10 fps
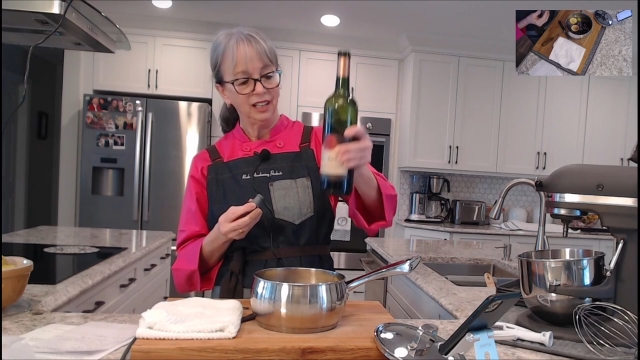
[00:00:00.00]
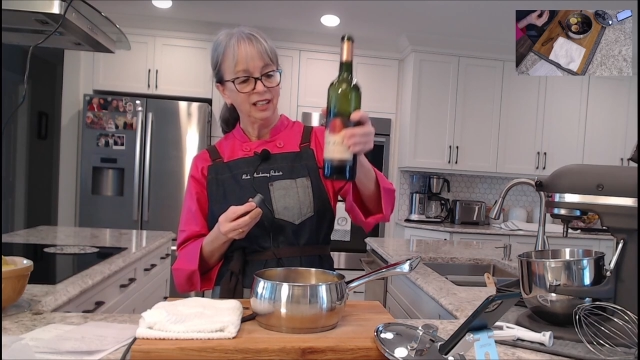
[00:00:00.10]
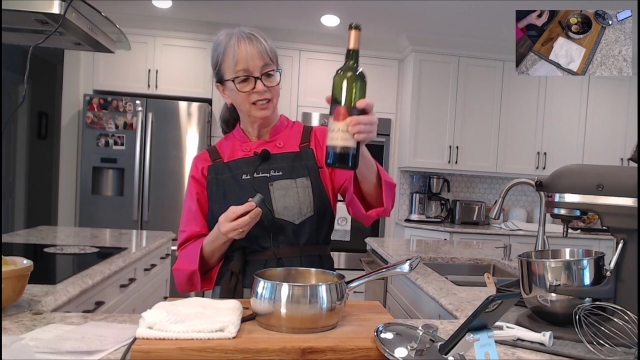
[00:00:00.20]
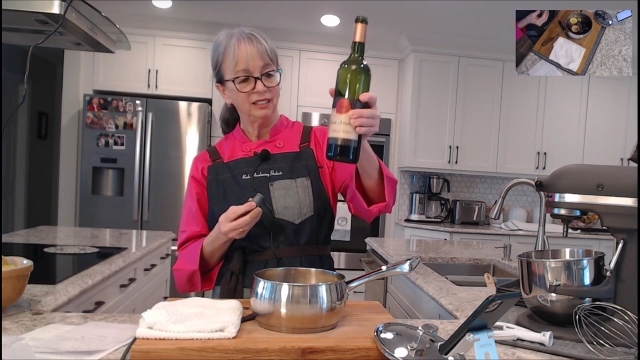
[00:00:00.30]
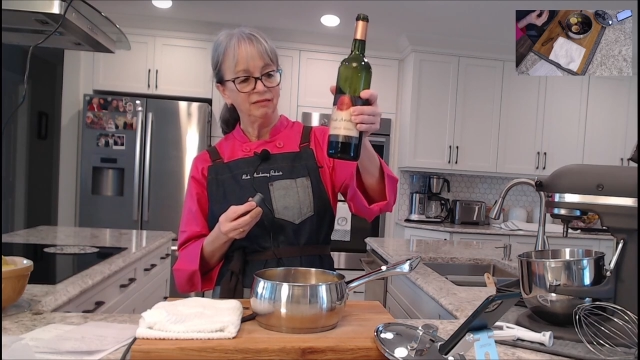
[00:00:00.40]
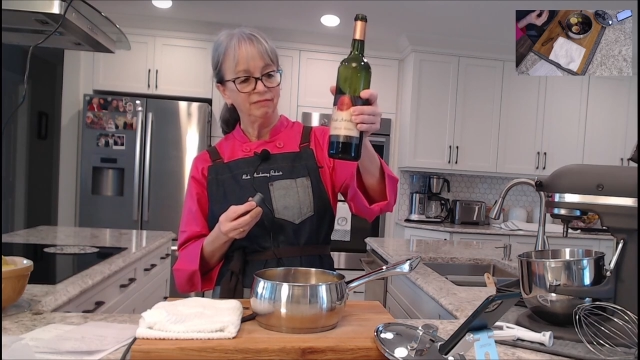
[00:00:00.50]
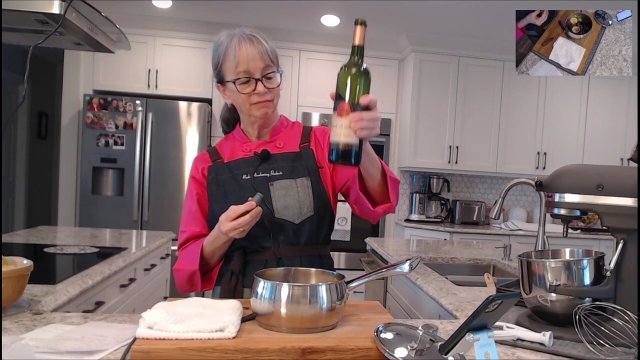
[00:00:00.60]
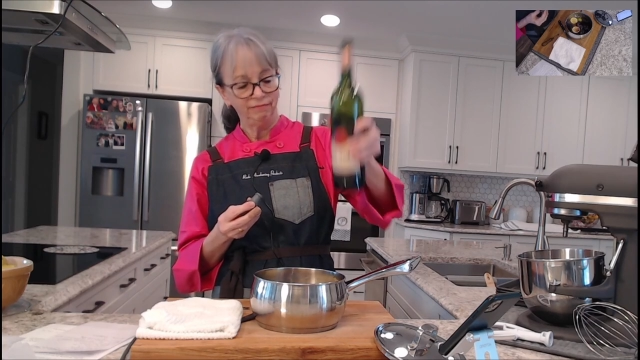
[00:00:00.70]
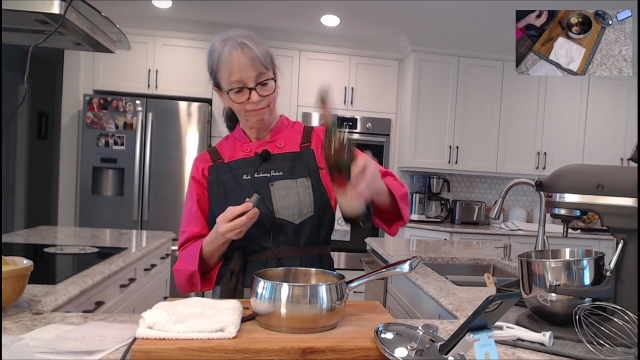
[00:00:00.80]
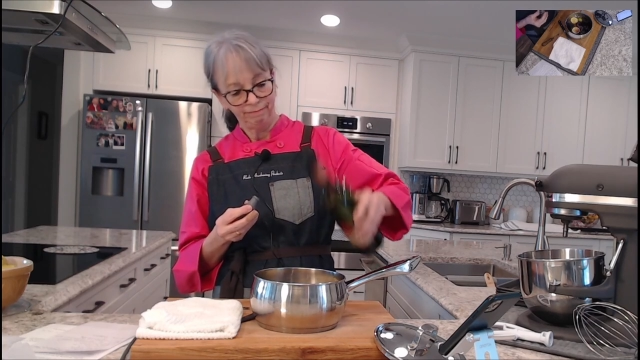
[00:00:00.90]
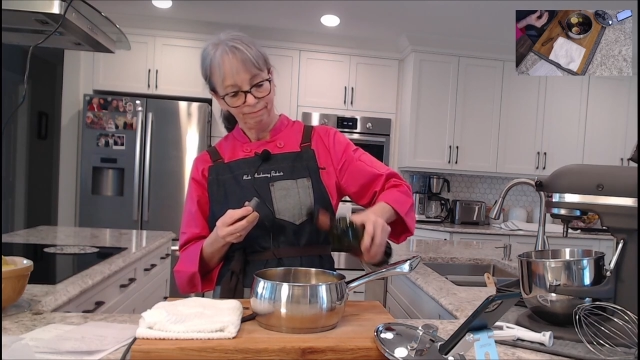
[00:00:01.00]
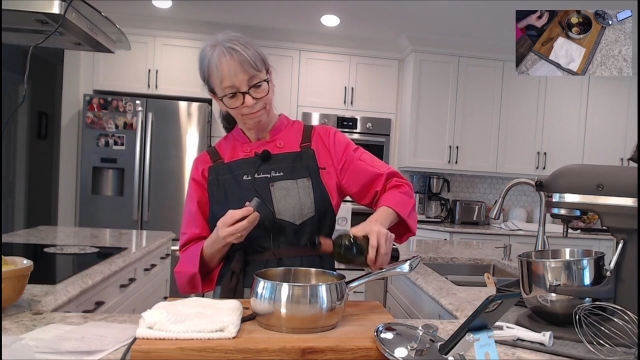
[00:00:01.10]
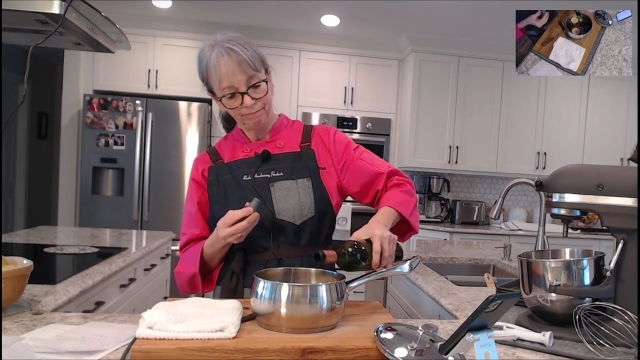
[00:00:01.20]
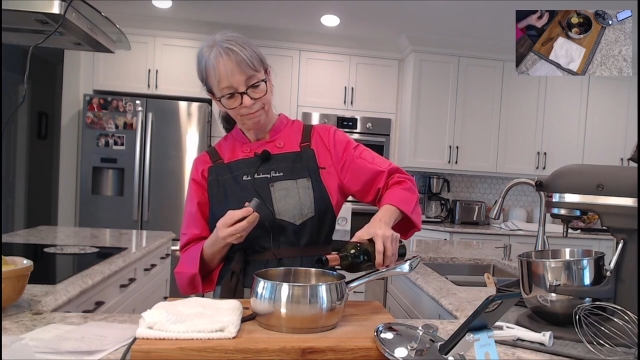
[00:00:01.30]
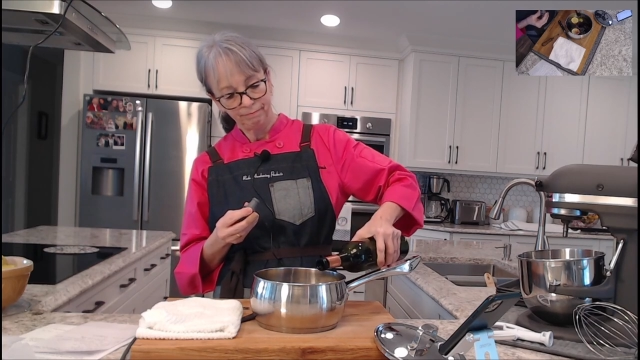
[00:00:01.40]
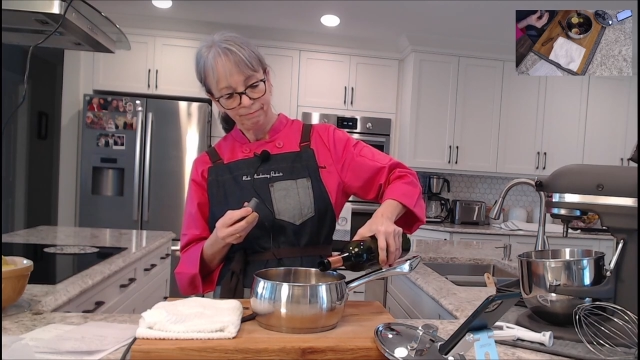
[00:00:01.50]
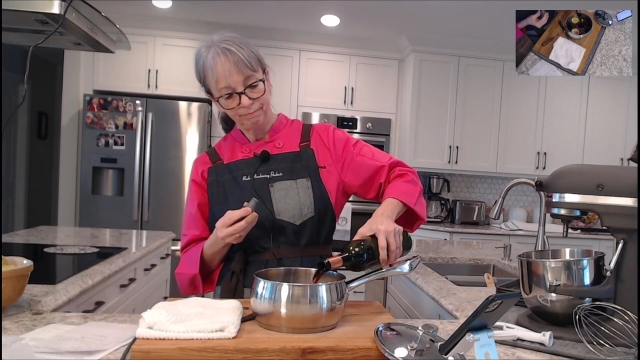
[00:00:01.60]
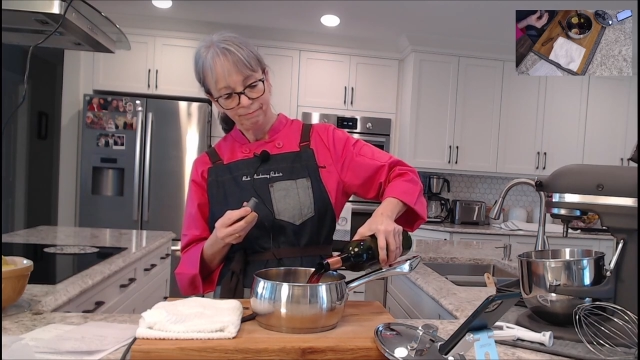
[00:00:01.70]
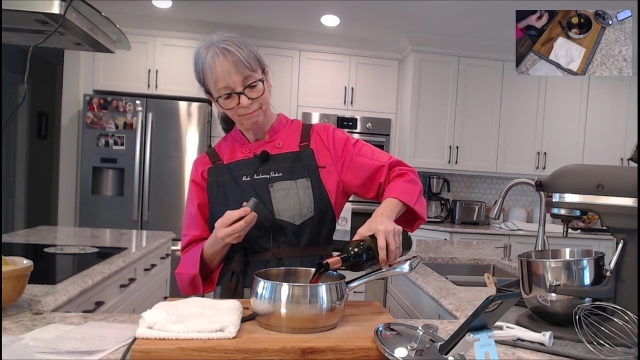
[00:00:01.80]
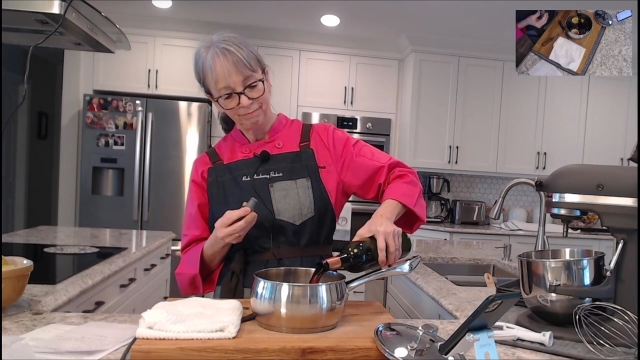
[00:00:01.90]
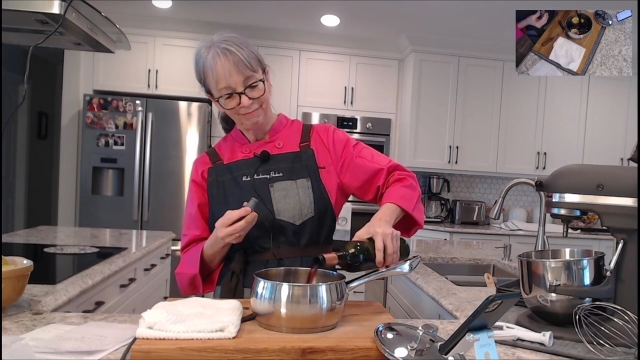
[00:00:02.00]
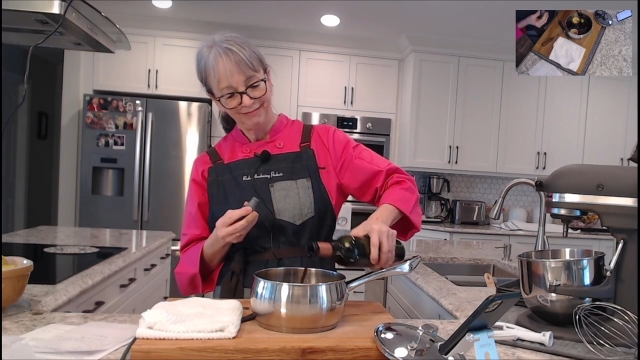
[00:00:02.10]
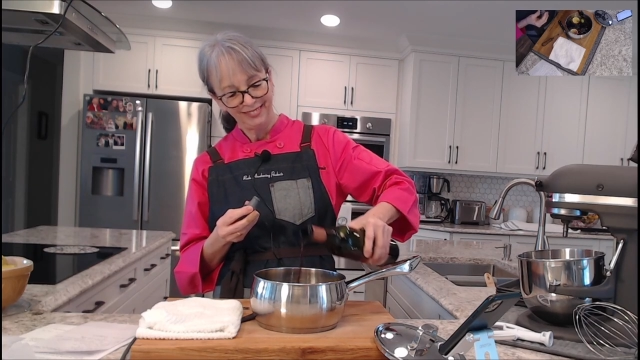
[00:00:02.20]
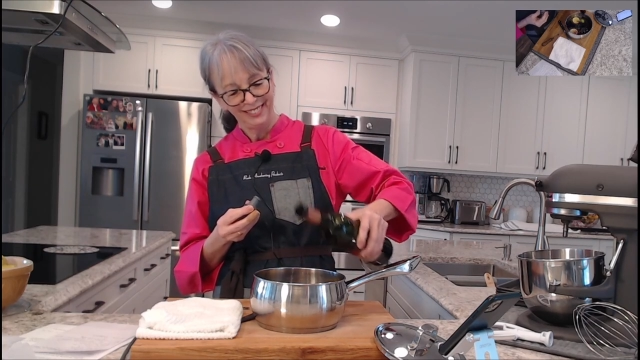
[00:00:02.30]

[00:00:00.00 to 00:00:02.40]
[no speech]